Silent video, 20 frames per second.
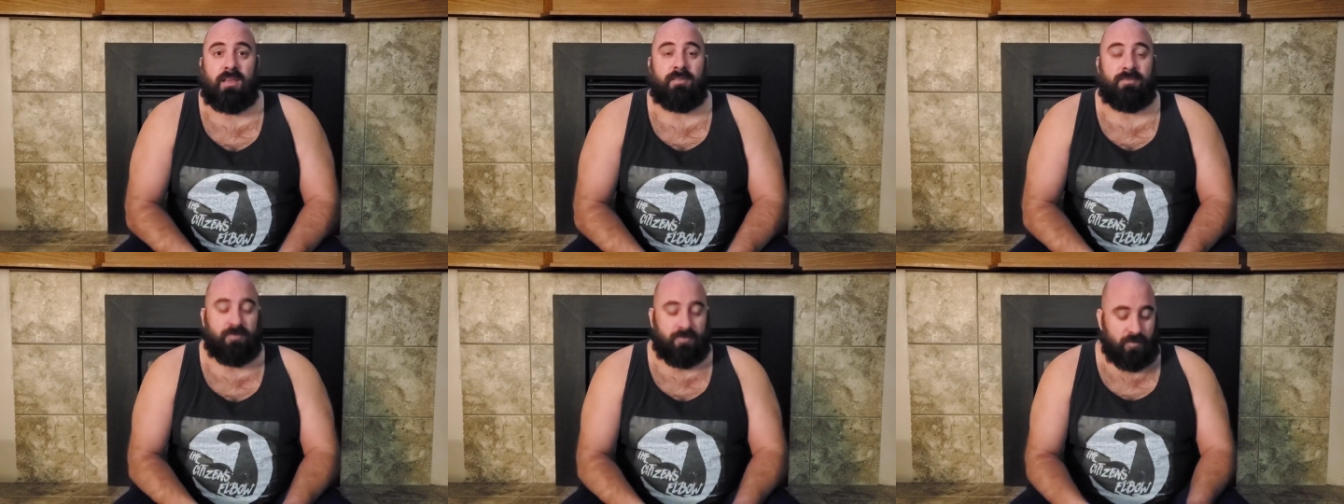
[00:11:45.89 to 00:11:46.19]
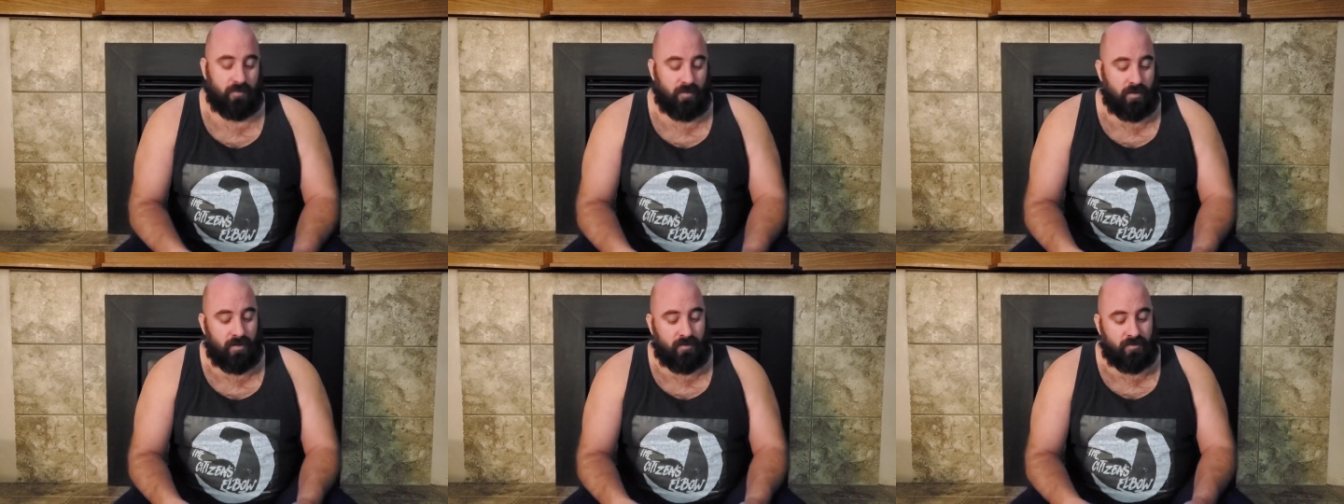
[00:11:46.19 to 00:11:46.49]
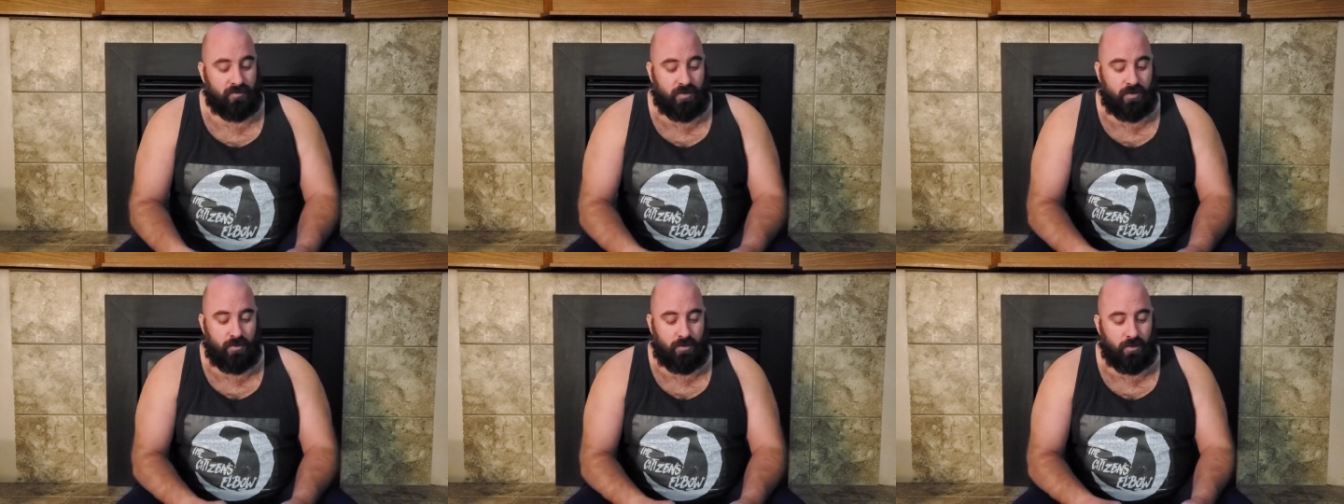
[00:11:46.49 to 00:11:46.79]
If,
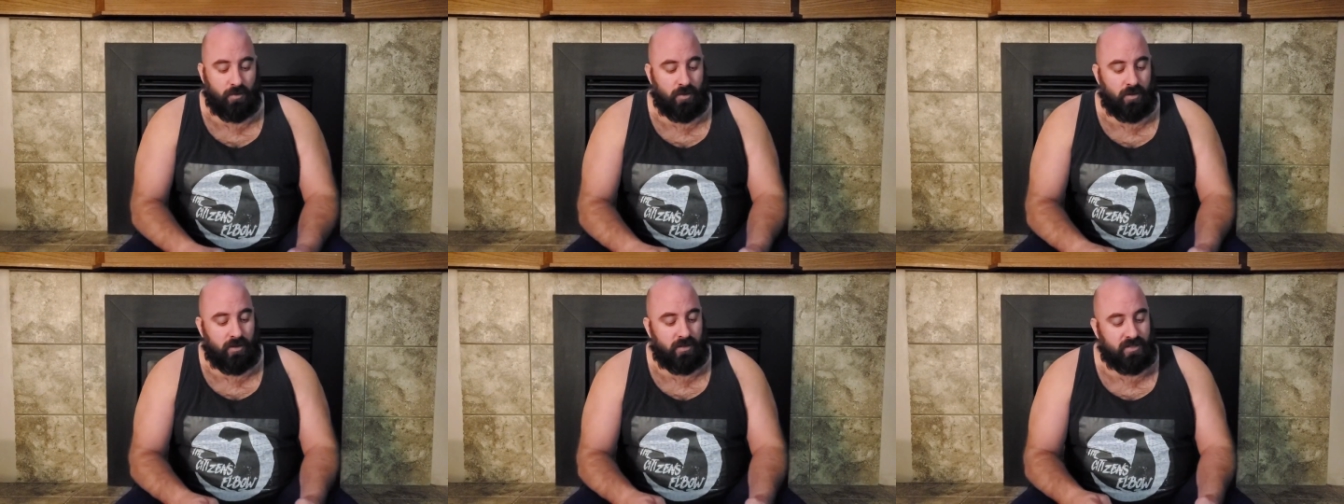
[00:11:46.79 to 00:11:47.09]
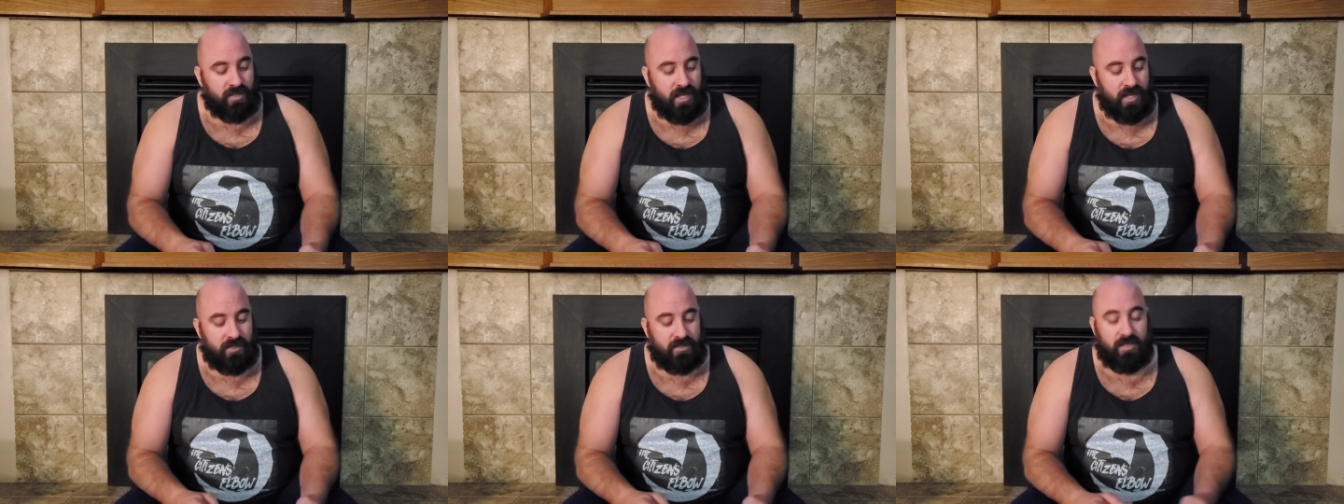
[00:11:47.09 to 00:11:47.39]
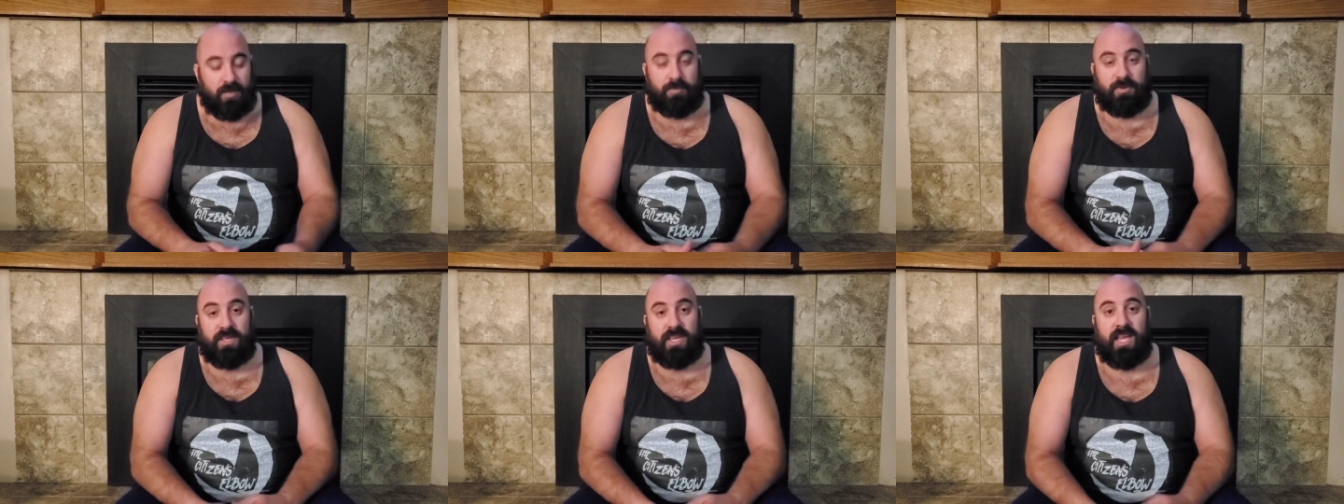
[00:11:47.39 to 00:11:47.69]
if you don't understand
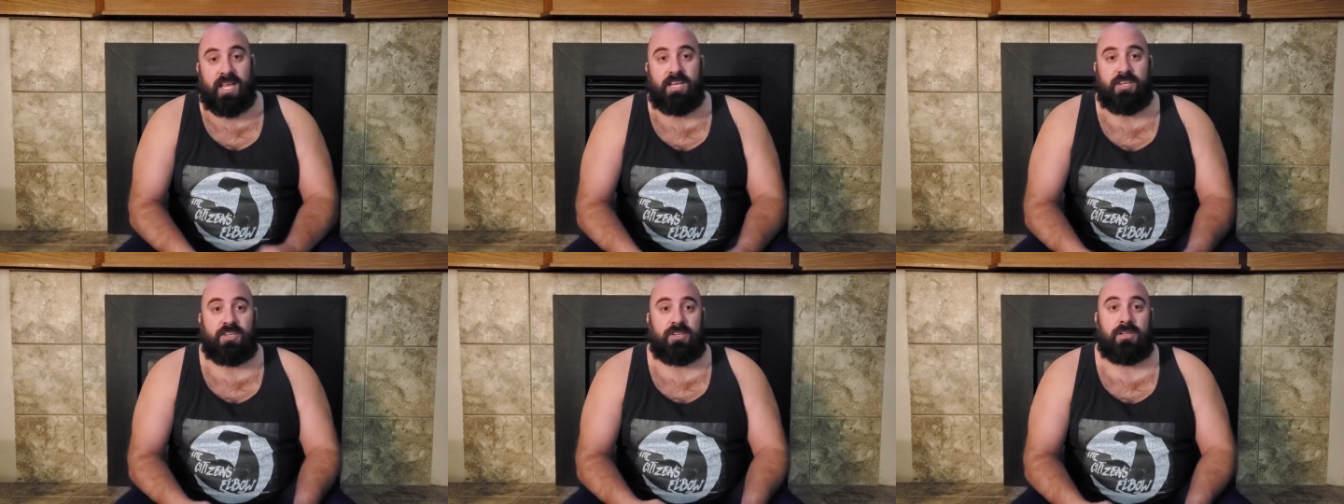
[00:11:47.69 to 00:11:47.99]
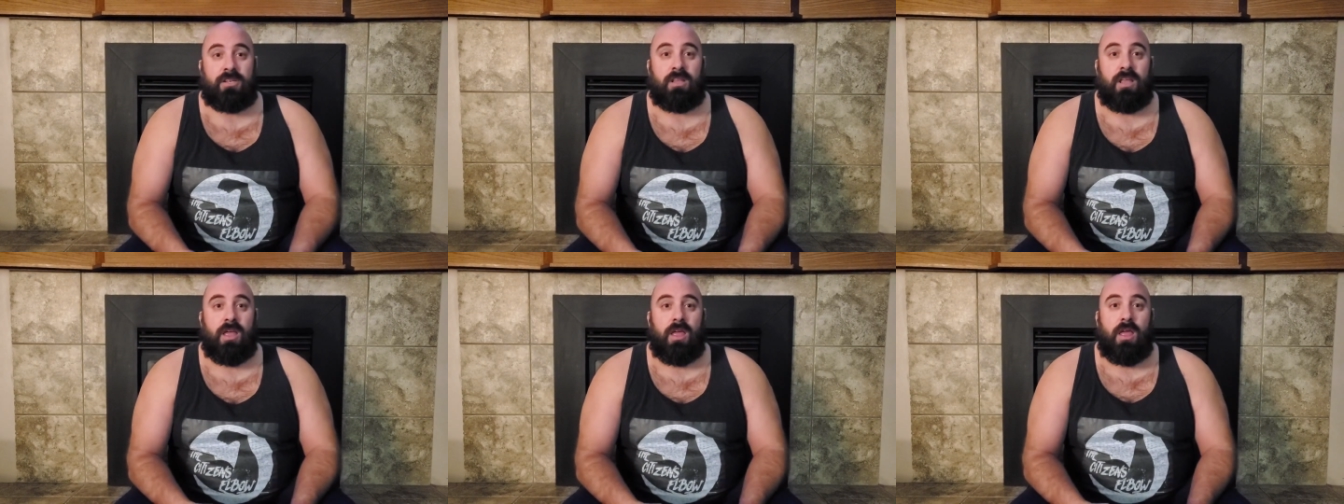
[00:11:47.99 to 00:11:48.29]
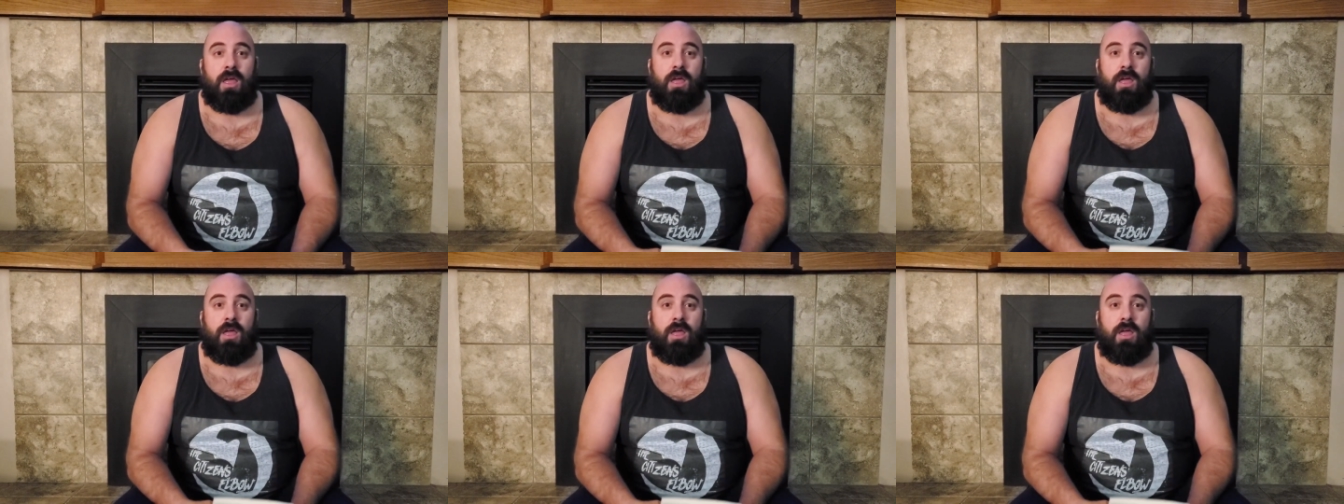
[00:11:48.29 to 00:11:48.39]
supplication,